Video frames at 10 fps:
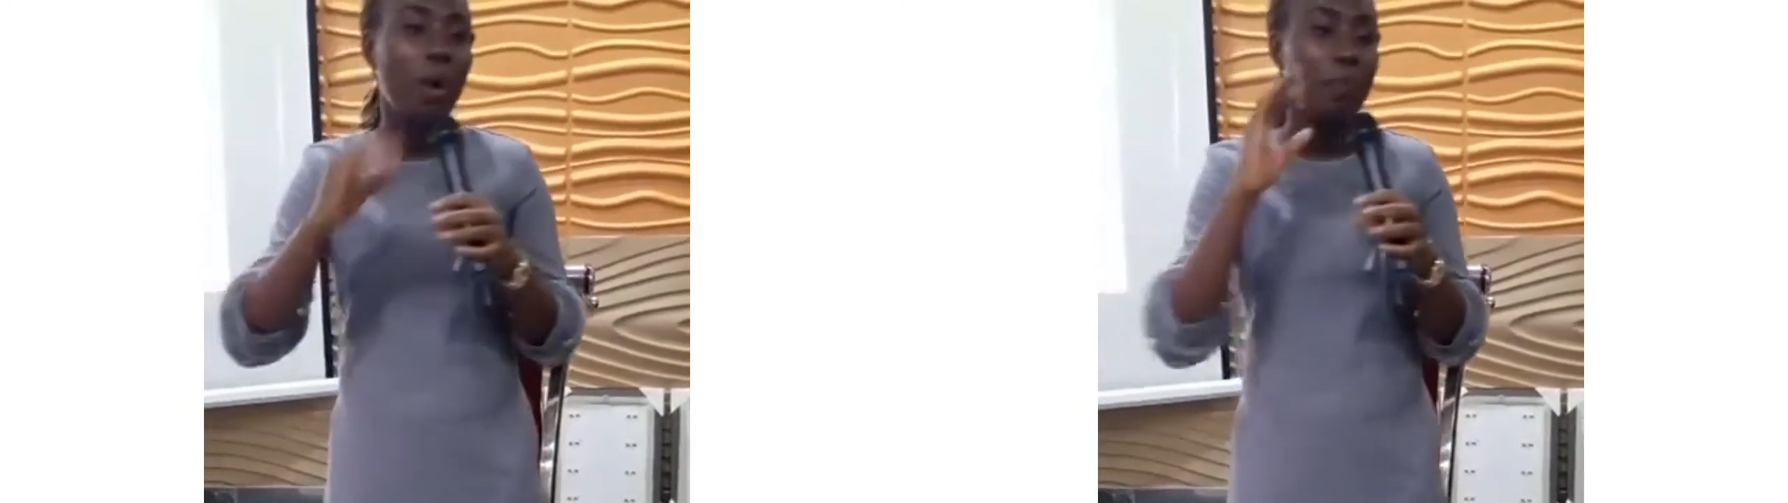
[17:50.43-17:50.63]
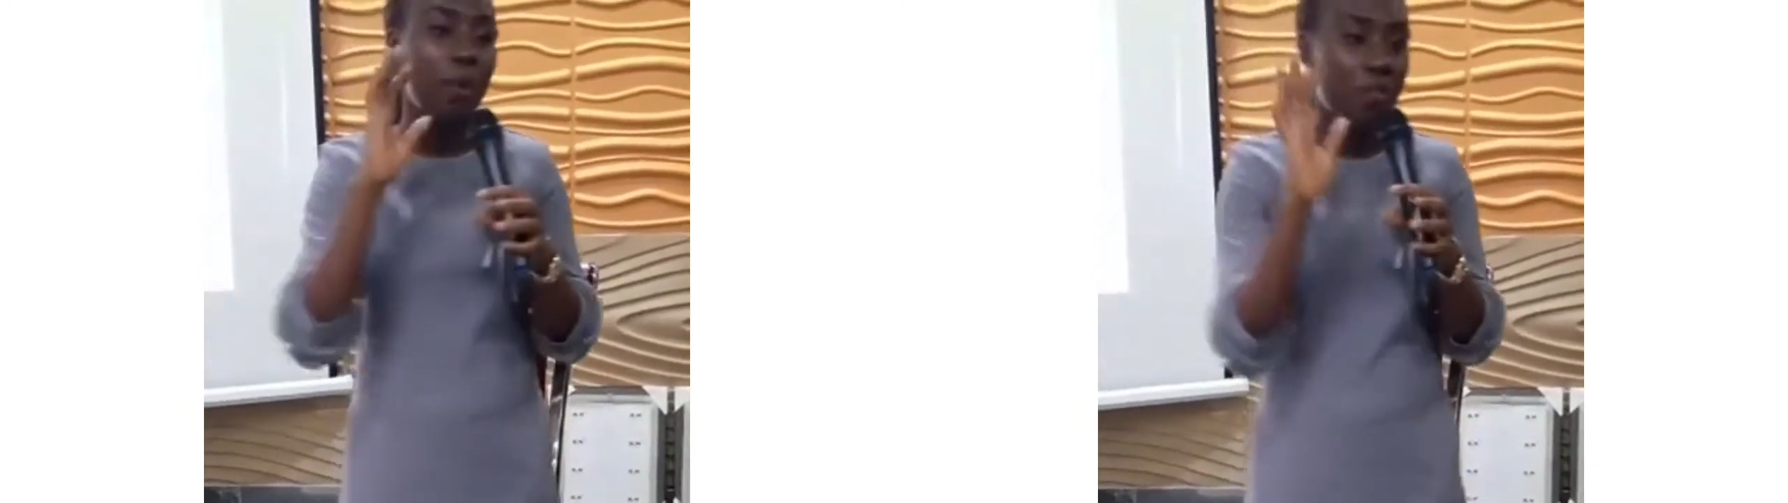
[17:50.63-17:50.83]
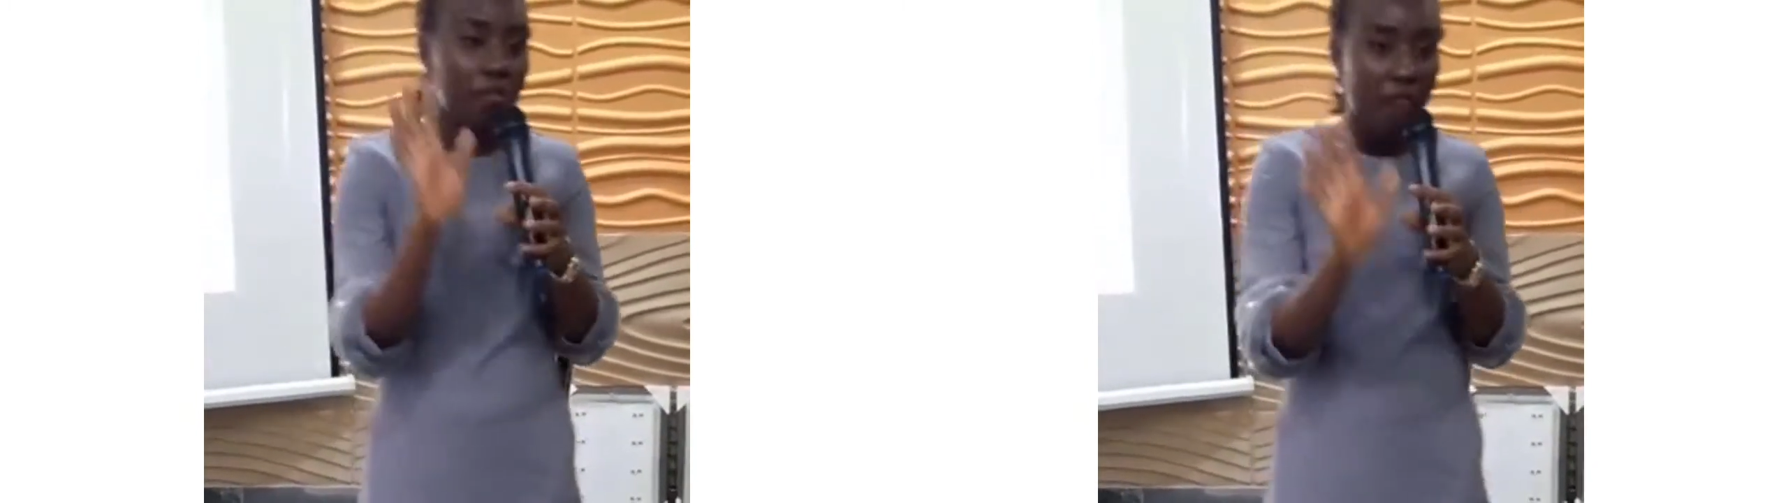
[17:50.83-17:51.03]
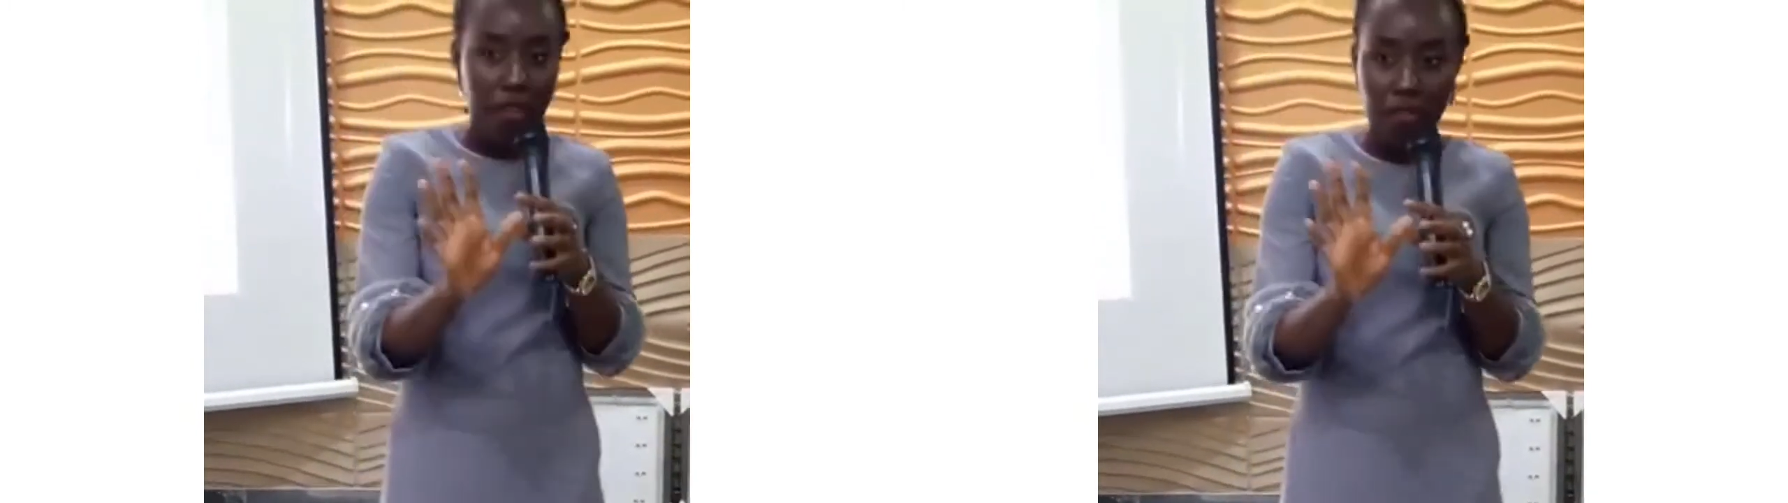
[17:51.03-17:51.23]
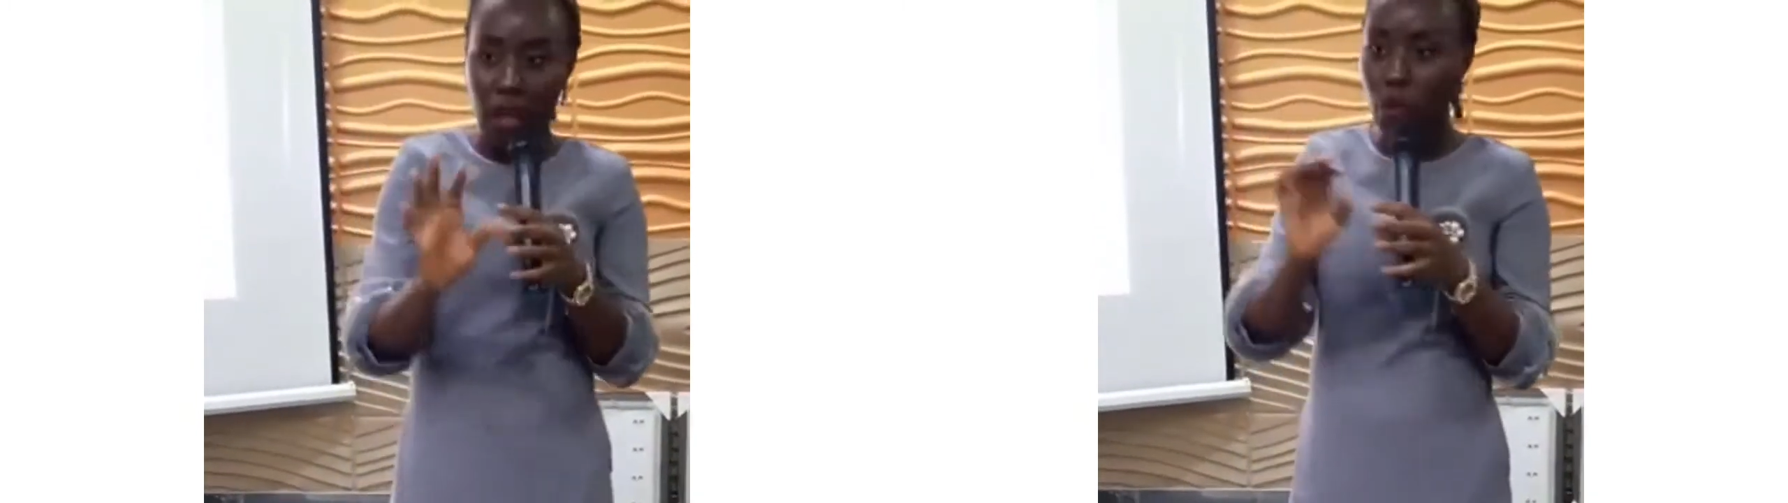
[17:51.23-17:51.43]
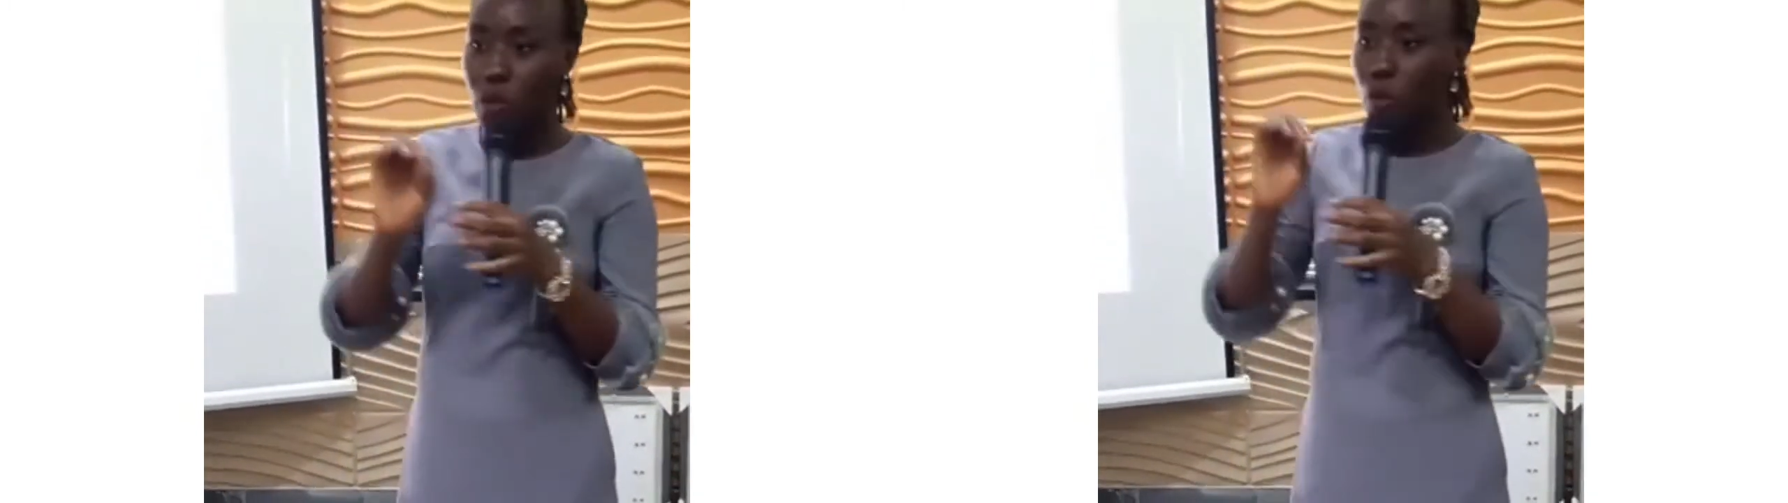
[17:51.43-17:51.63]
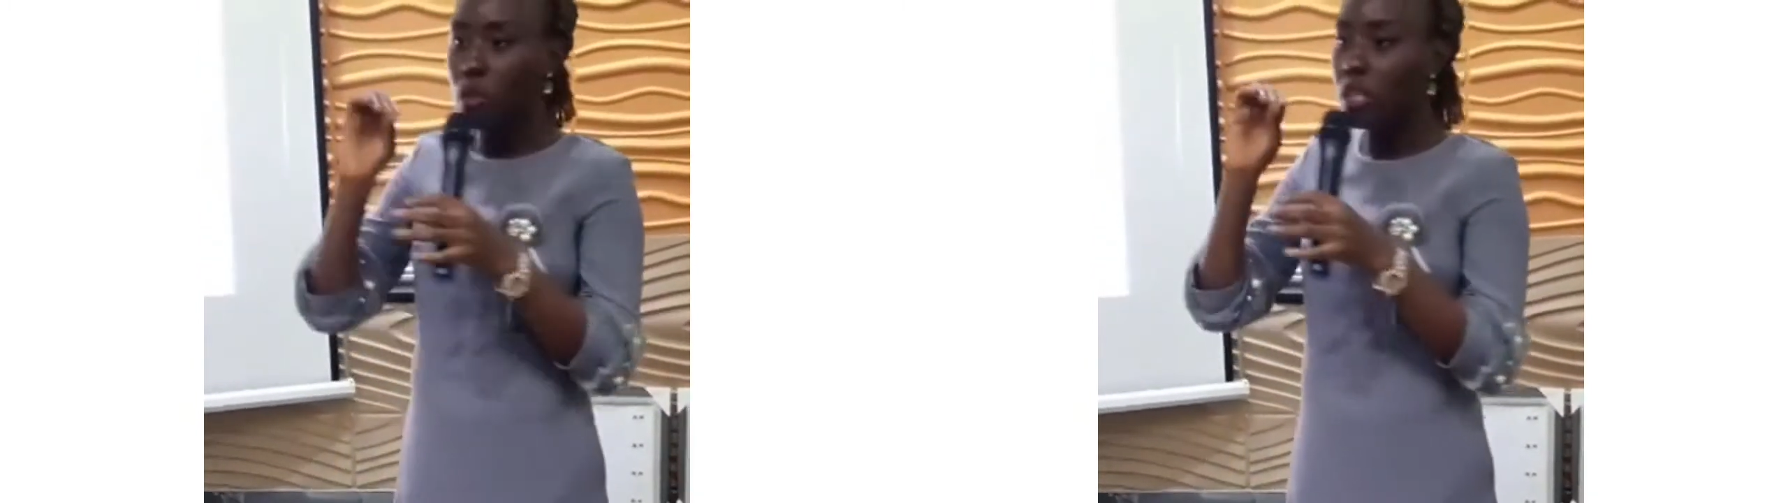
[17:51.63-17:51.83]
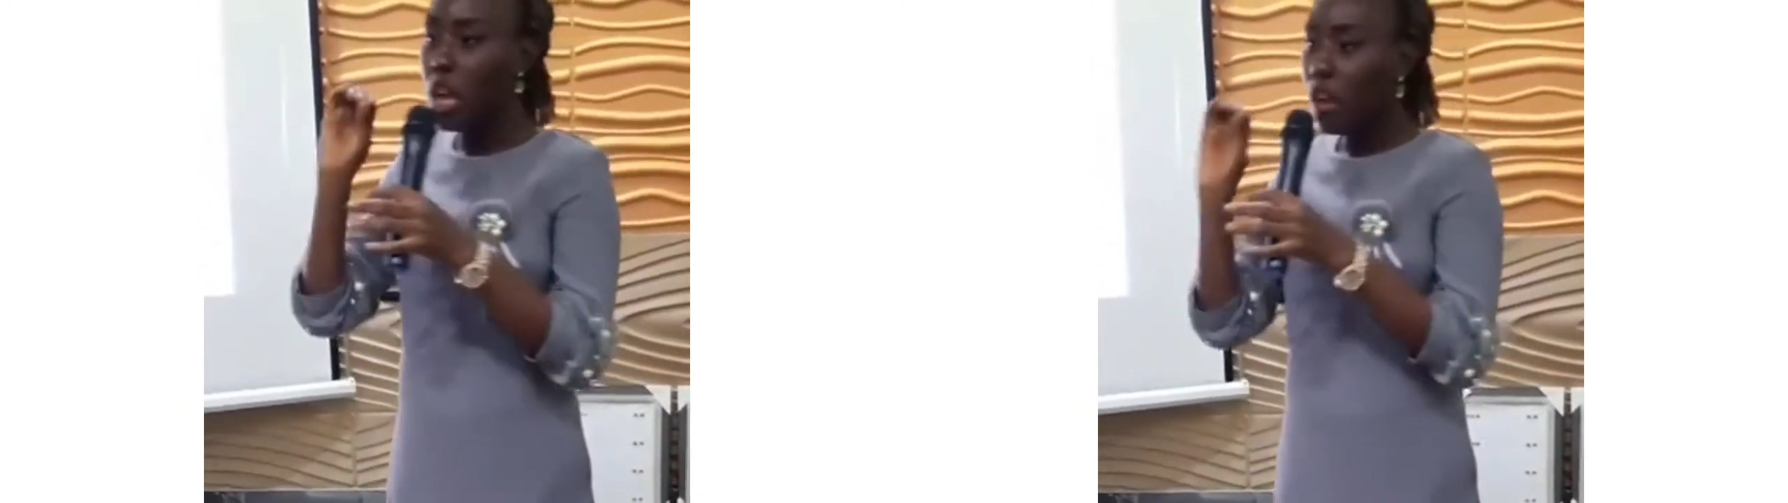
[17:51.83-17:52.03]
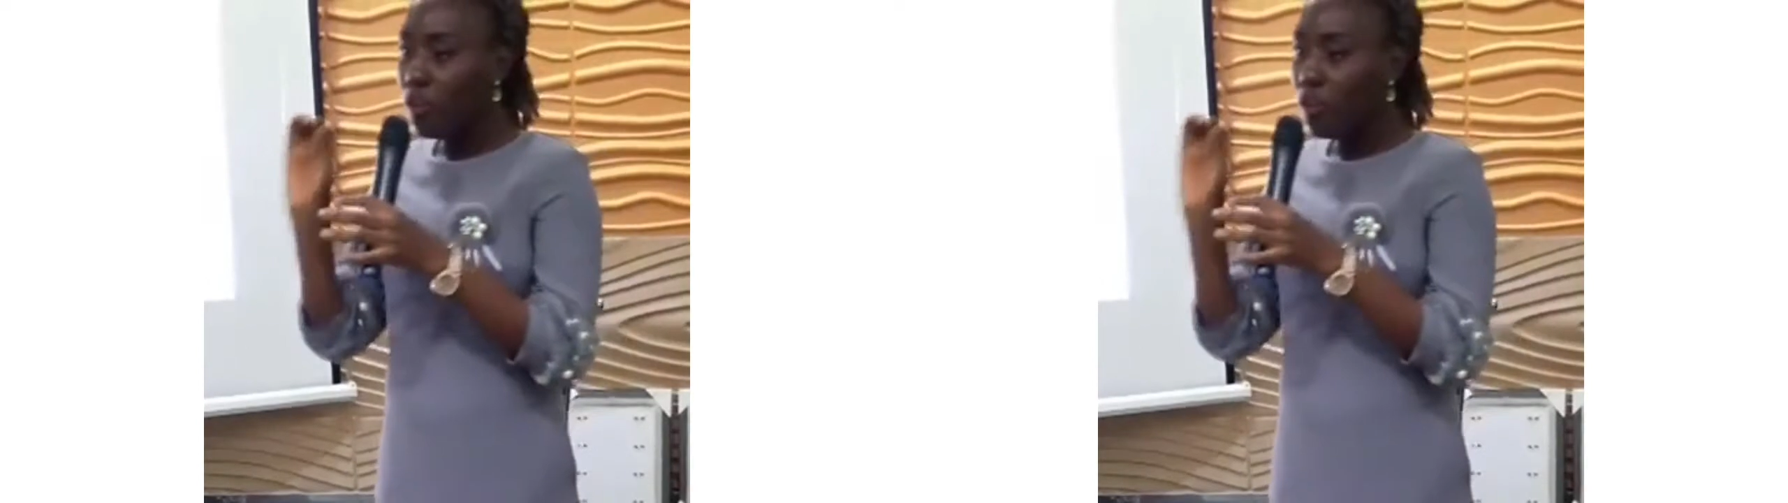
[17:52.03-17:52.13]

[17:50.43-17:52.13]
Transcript: Every paid worker. So